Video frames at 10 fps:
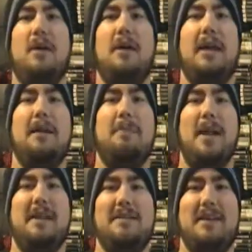get a
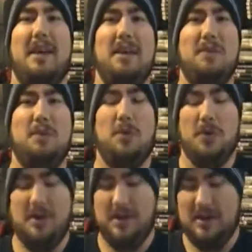plastic case
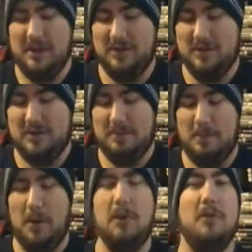for it because it's
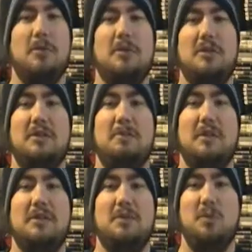probably the most
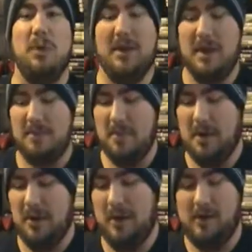expensive Wii game
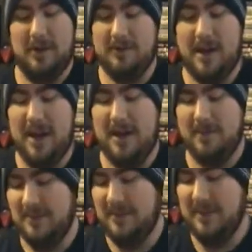I'll ever
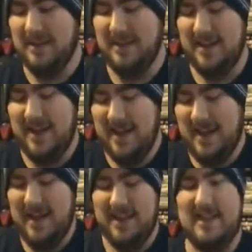have,
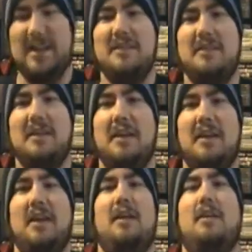and that's
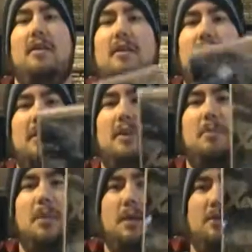
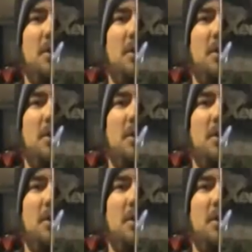Xenoblade